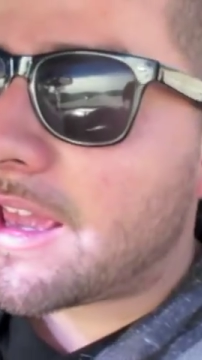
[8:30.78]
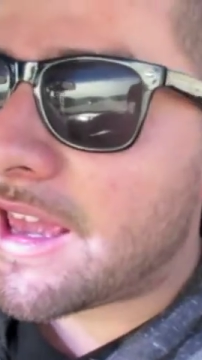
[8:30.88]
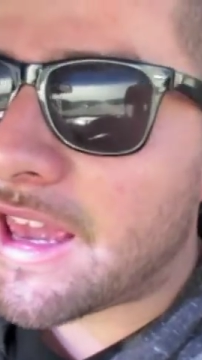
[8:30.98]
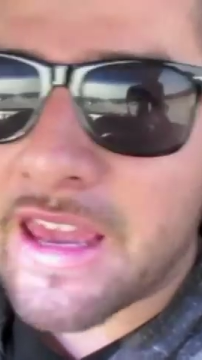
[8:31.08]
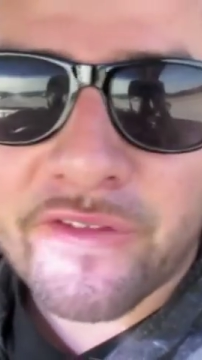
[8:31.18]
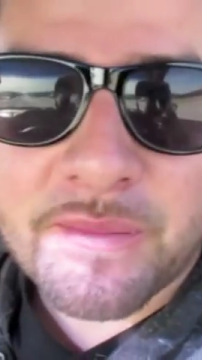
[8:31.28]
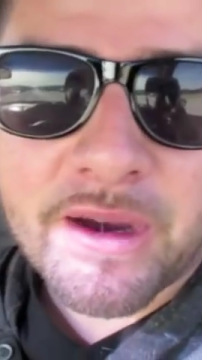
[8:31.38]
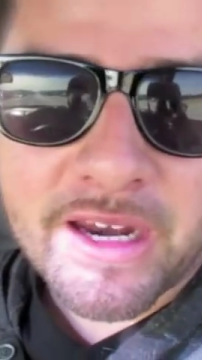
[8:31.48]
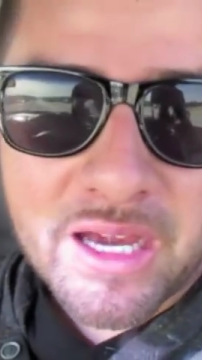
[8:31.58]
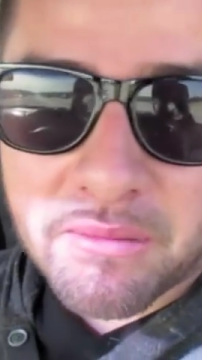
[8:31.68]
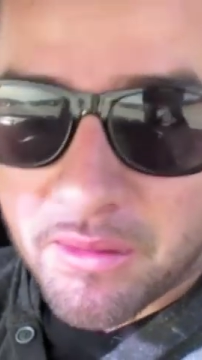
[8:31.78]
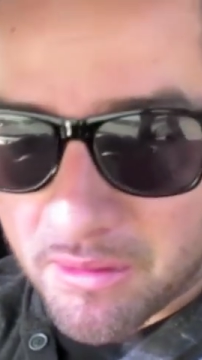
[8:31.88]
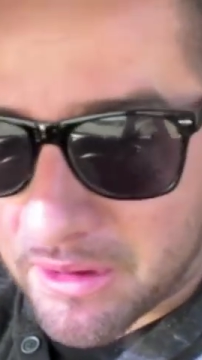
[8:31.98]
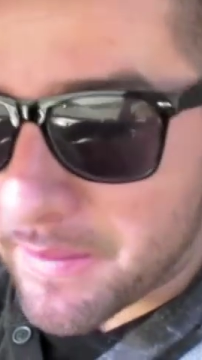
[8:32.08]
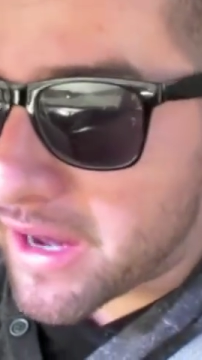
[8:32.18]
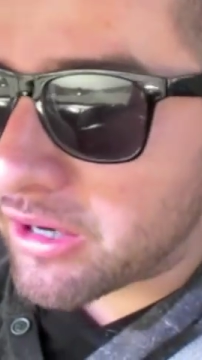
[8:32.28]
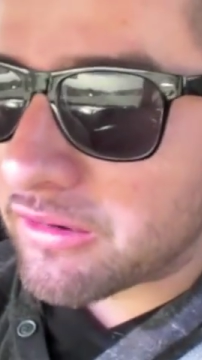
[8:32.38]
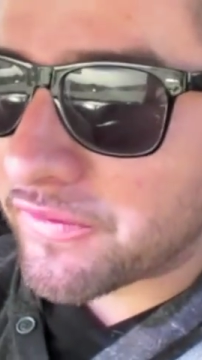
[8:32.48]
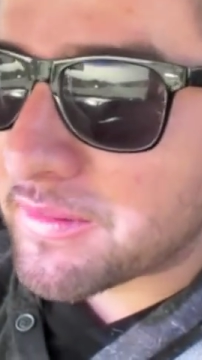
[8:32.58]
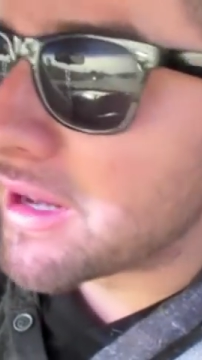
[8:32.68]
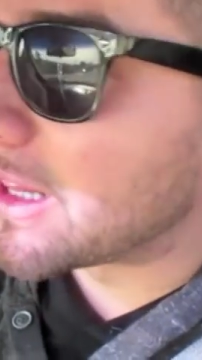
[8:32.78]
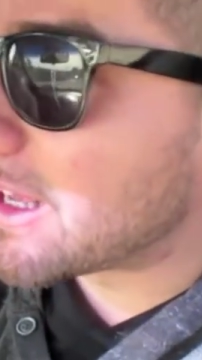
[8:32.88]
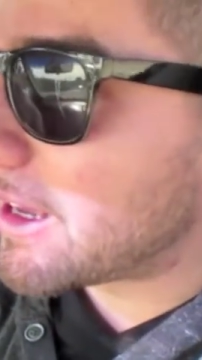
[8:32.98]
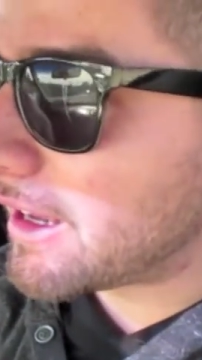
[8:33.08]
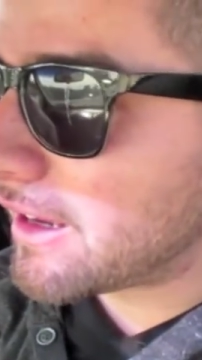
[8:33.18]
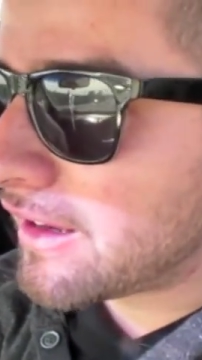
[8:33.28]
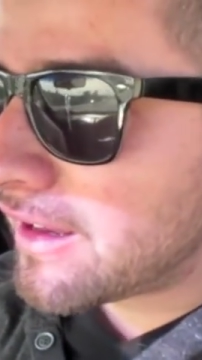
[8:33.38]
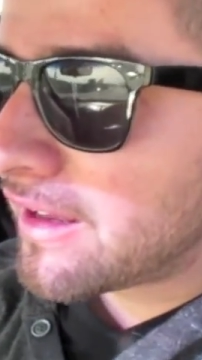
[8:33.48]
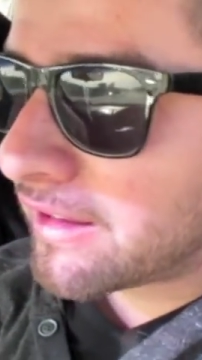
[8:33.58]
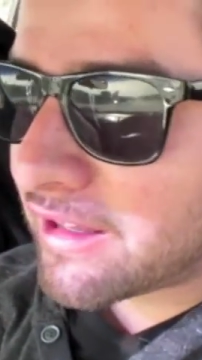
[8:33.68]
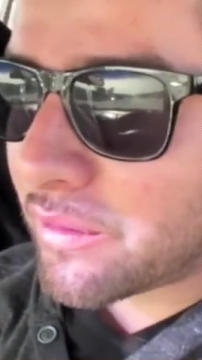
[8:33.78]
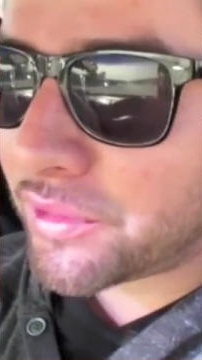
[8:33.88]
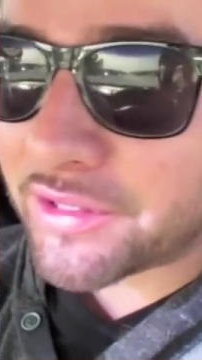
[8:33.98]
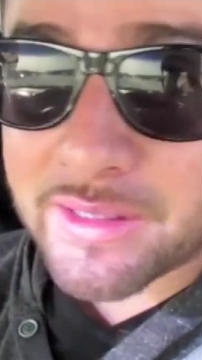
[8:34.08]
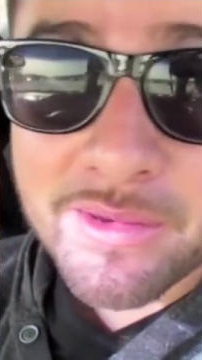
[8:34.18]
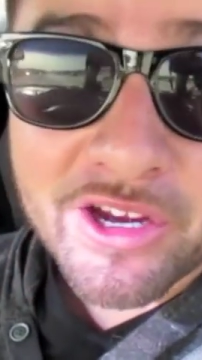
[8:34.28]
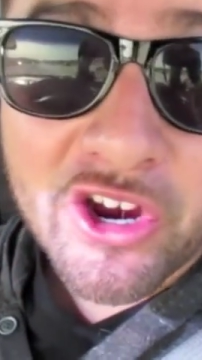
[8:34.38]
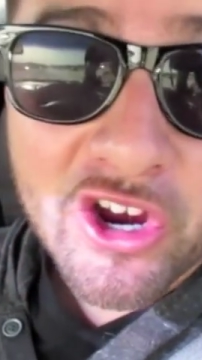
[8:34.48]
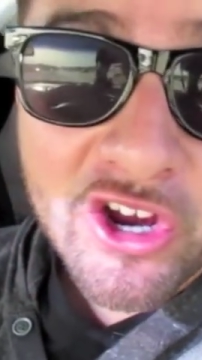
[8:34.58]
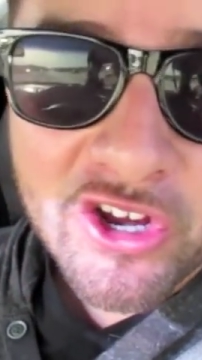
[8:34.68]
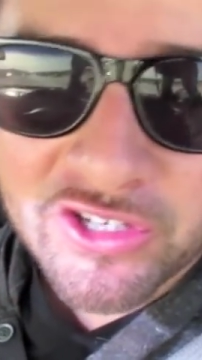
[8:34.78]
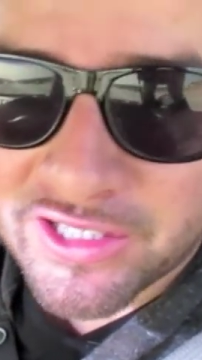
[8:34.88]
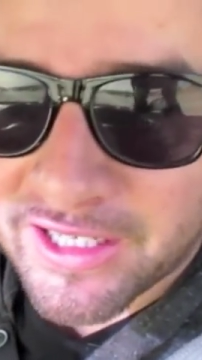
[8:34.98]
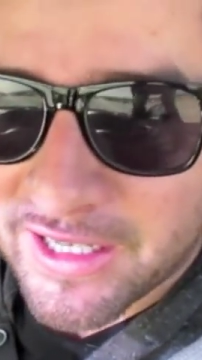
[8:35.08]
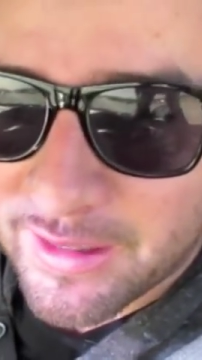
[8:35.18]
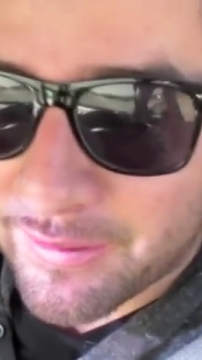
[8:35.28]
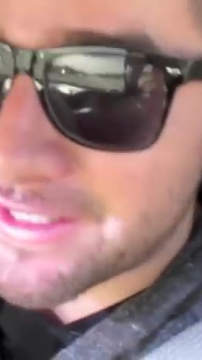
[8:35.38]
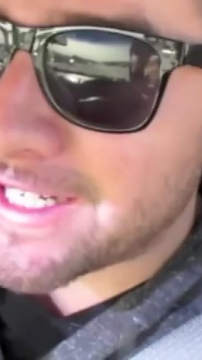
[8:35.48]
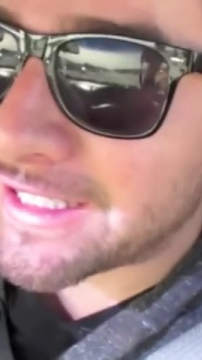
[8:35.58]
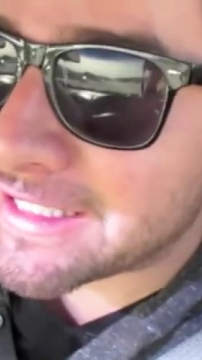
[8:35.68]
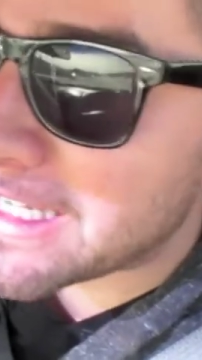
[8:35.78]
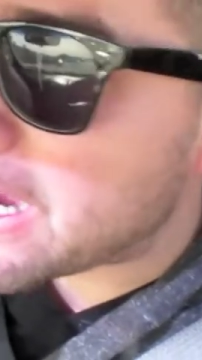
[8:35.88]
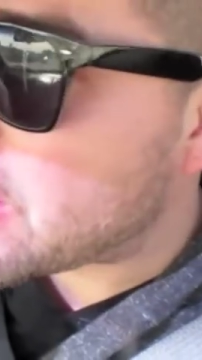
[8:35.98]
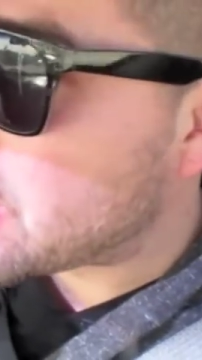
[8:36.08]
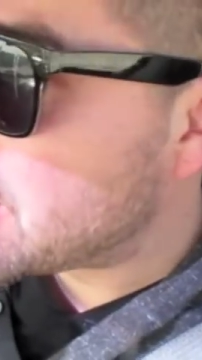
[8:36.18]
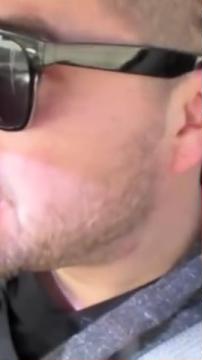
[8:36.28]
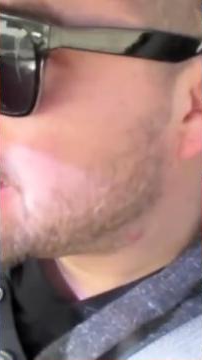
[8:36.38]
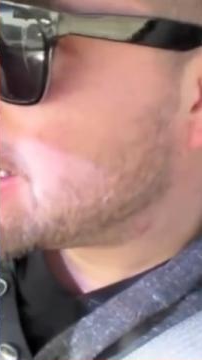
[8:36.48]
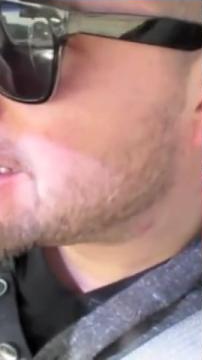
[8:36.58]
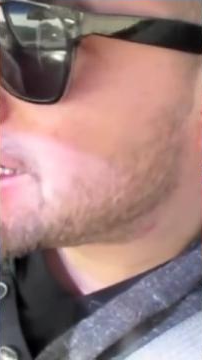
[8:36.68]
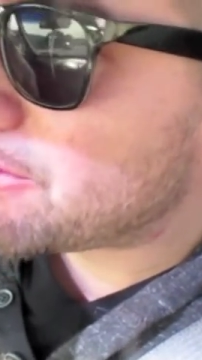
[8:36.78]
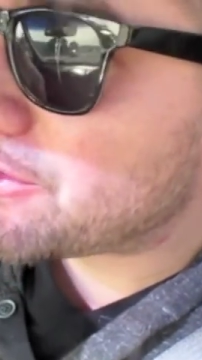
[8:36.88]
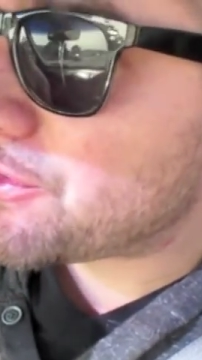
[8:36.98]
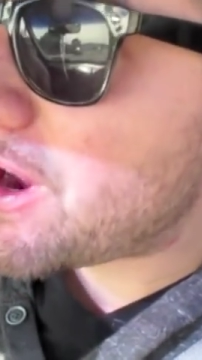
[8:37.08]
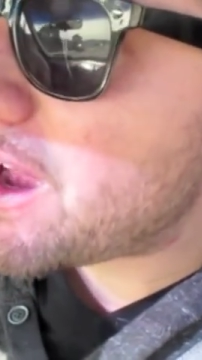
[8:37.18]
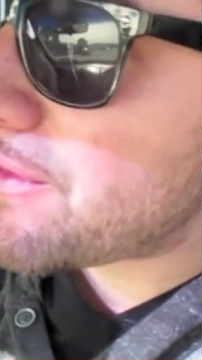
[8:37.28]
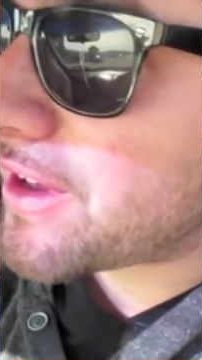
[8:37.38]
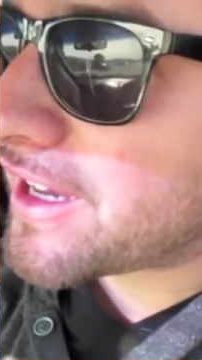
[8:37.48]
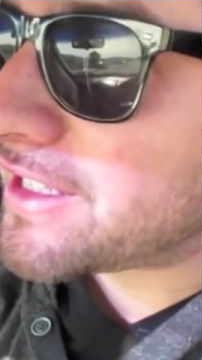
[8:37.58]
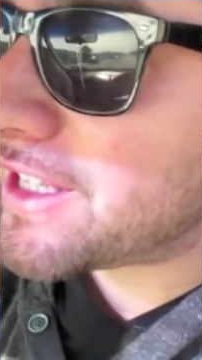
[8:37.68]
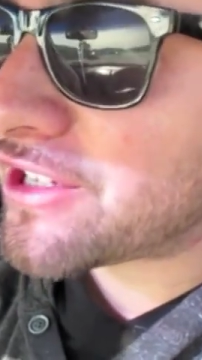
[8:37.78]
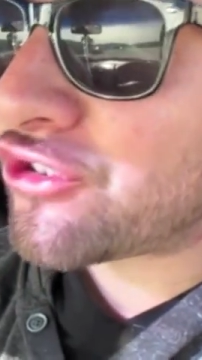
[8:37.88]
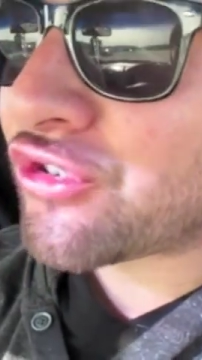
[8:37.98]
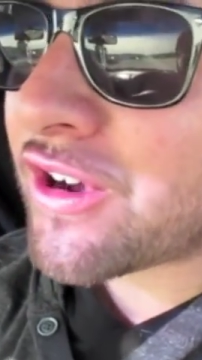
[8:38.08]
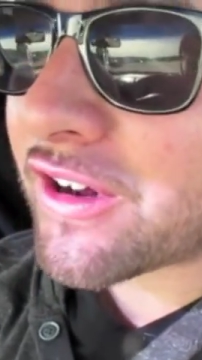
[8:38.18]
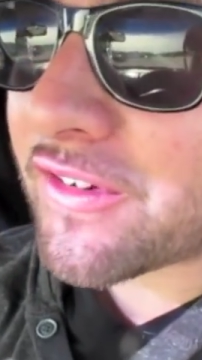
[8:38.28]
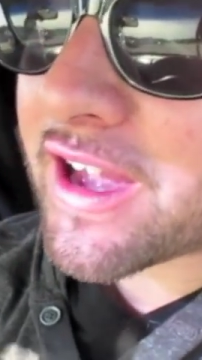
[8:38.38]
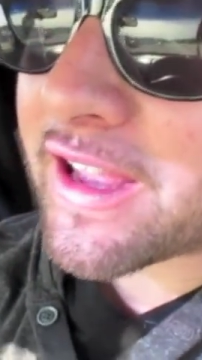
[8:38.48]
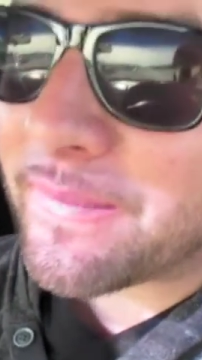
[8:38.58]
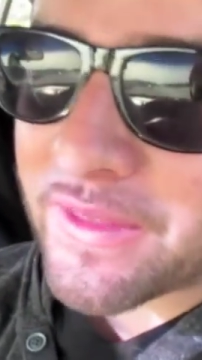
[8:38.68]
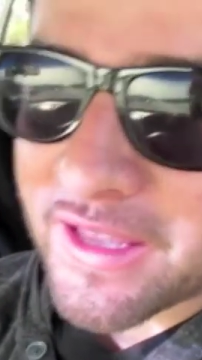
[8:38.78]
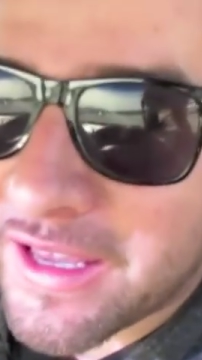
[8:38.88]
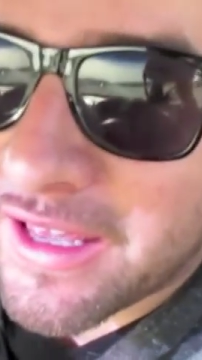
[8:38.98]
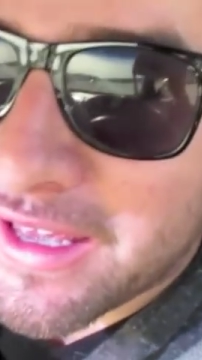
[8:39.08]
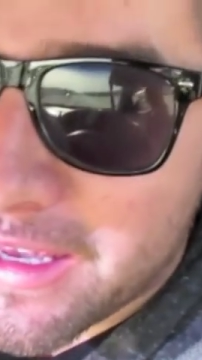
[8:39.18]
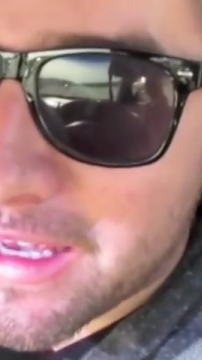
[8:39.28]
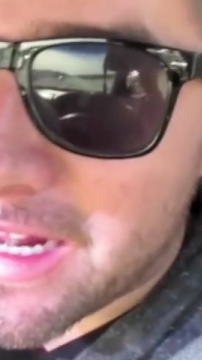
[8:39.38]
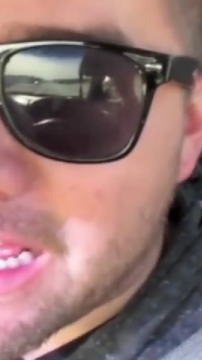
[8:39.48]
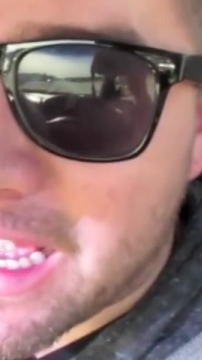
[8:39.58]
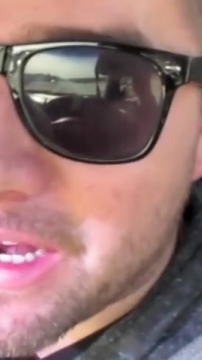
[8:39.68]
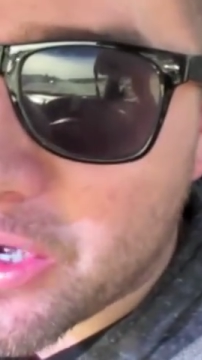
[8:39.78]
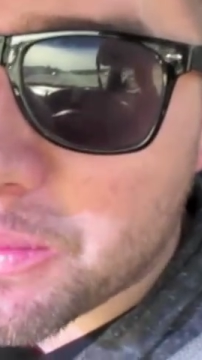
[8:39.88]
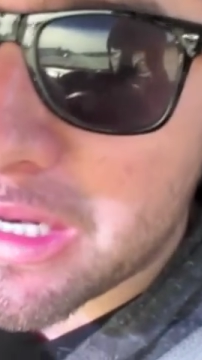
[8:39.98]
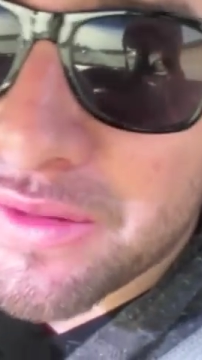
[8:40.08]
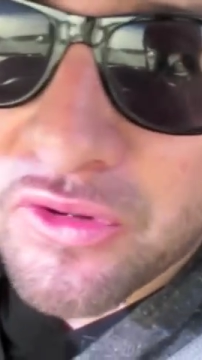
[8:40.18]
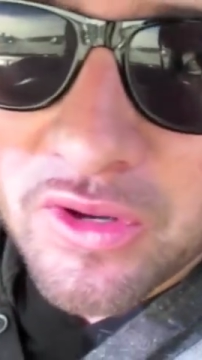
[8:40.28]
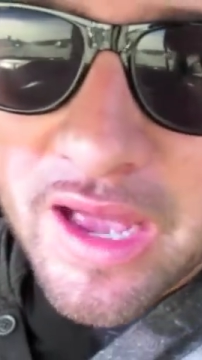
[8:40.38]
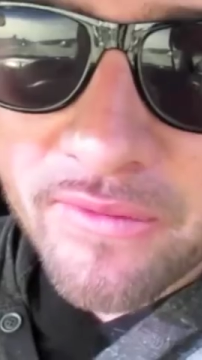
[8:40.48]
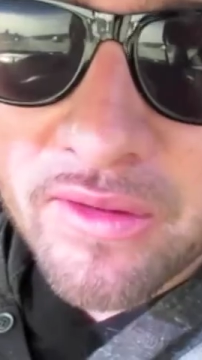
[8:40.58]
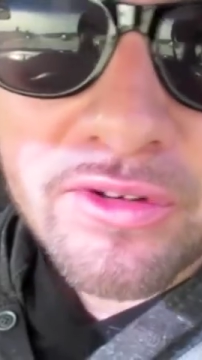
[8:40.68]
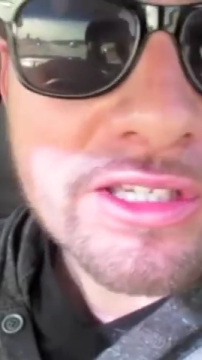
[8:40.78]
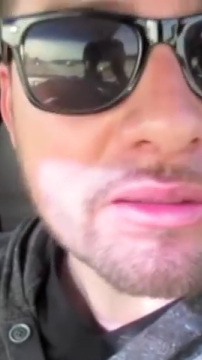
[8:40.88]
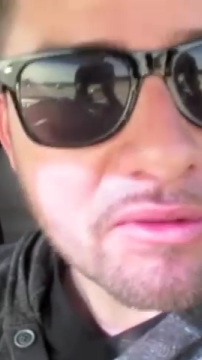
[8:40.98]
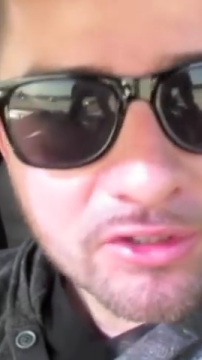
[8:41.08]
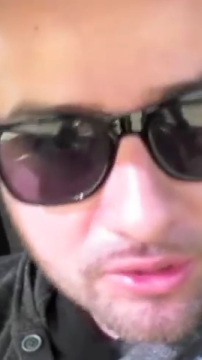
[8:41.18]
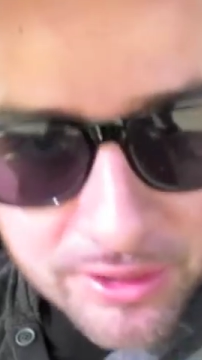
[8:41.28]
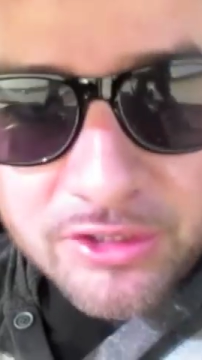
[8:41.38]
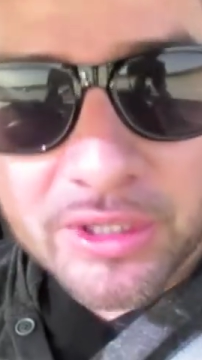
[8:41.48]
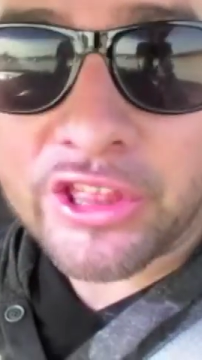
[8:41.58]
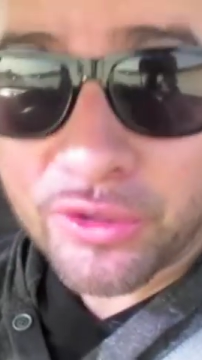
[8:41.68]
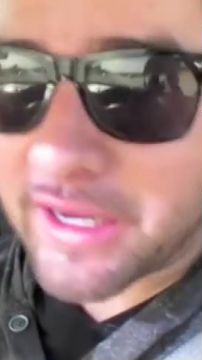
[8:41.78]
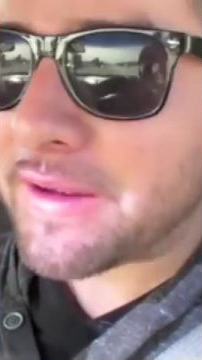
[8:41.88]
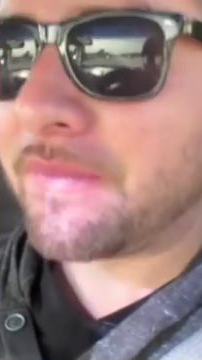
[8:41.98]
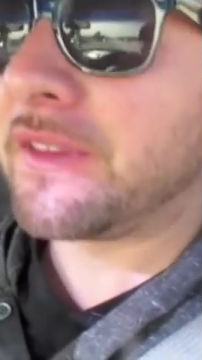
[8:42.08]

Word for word: Hey everybody, I'm on my way back home from LA wait to see my girls. But check this out. As I was driving, I see this truck, right? And I, I know many of you have you ever seen the movie Toy Story 3?